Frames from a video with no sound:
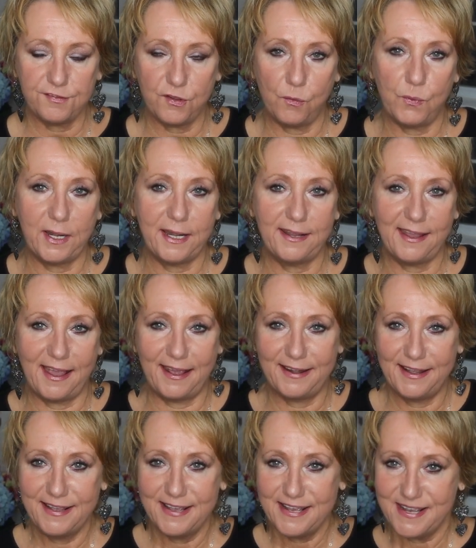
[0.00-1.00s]
So I want to
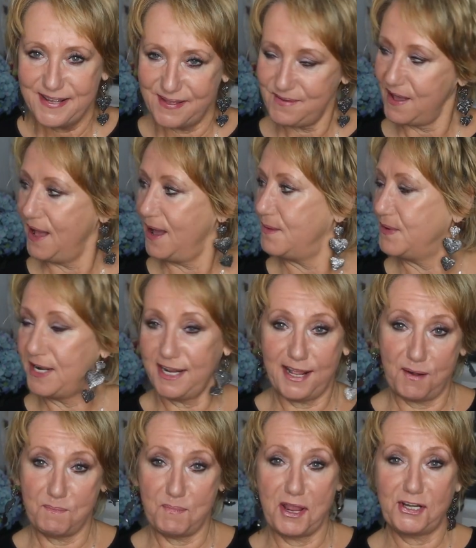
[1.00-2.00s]
get, I want to
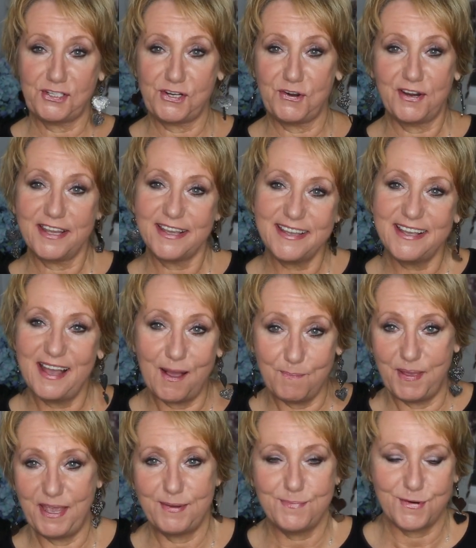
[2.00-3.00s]
get a big turkey,
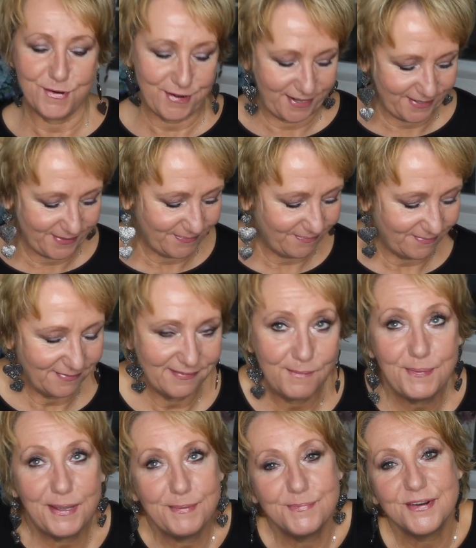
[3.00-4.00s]
a big bird.
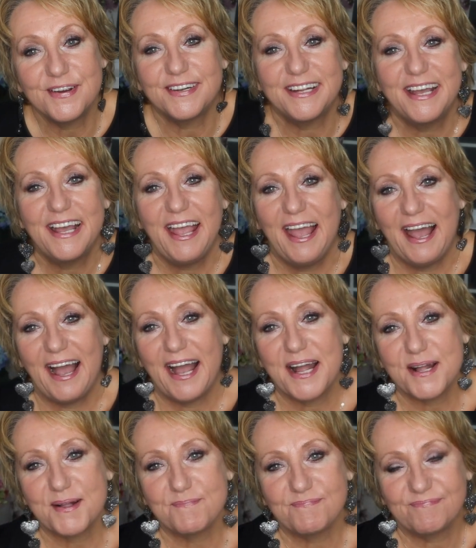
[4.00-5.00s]
A big bird.
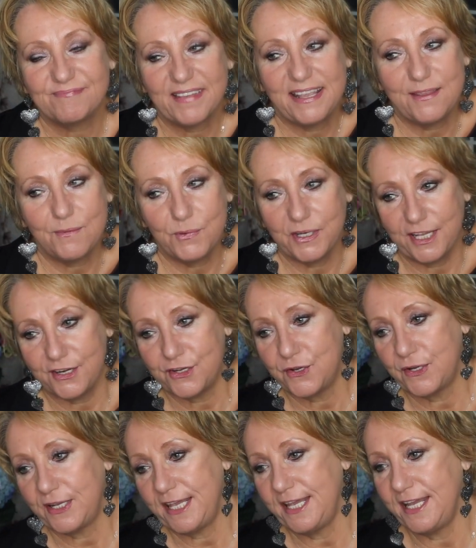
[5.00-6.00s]
Um, and then we're going to
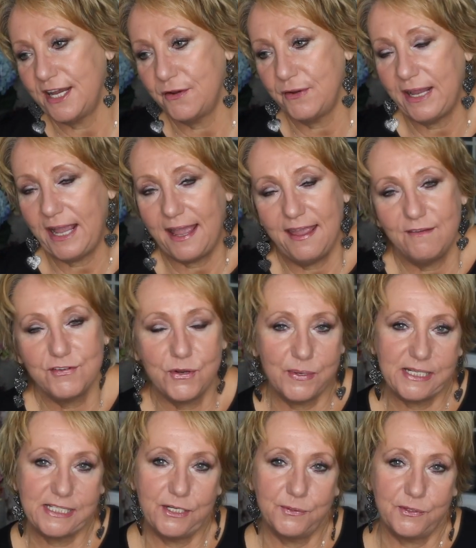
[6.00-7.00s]
cook here. I have
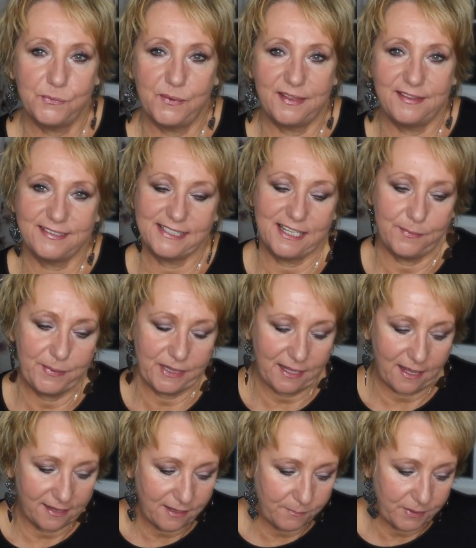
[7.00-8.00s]
no idea what the weather's going to be
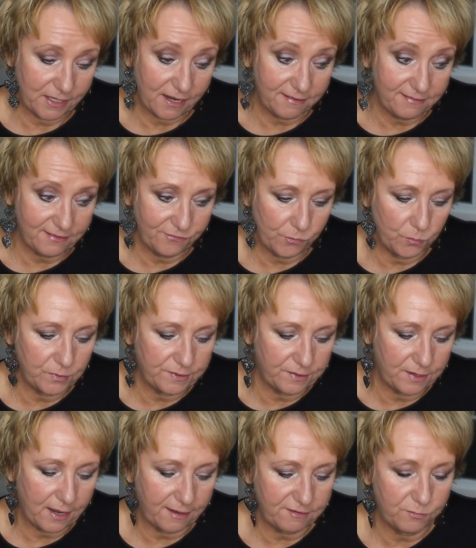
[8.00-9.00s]
like. It'd be nice if it was
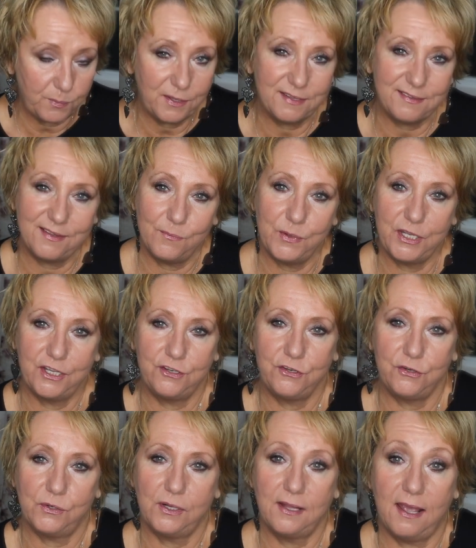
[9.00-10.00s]
nice because then we
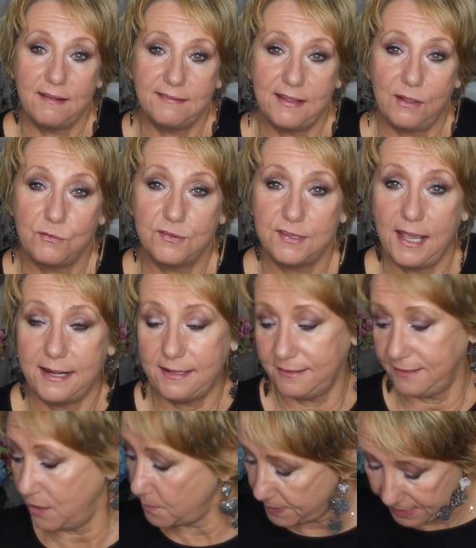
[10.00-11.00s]
could utilize outside
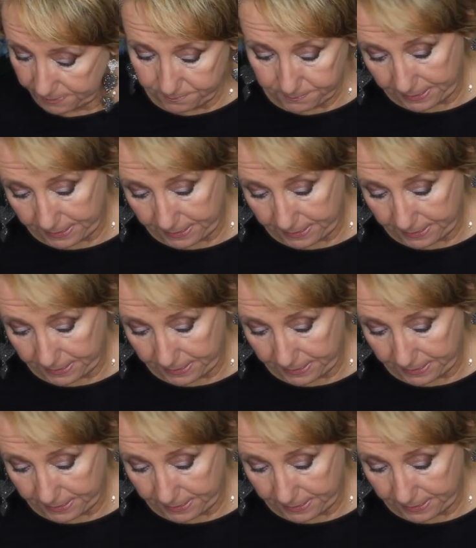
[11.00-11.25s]
a little bit.